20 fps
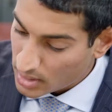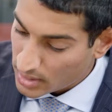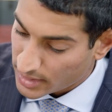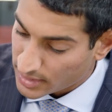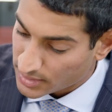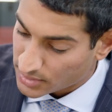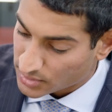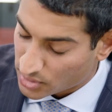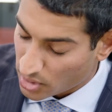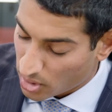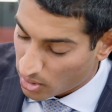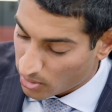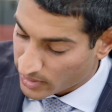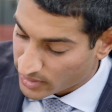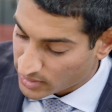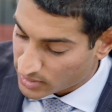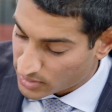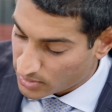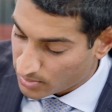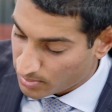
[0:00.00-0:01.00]
is
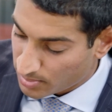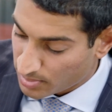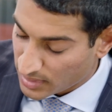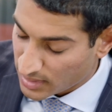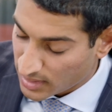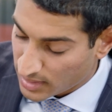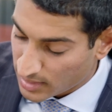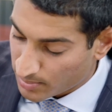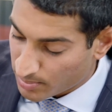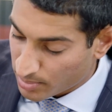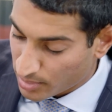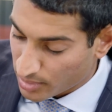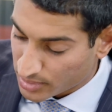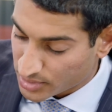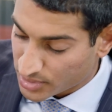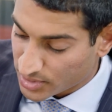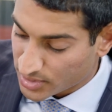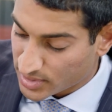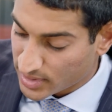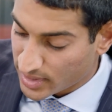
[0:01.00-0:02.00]
going to be
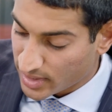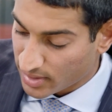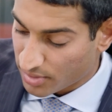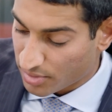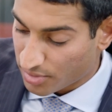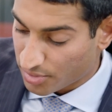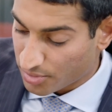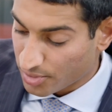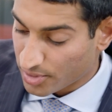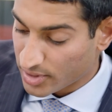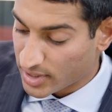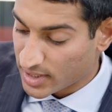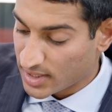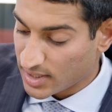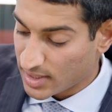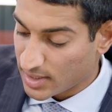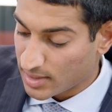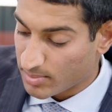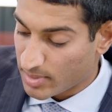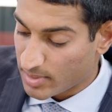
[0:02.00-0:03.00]
purchasing 30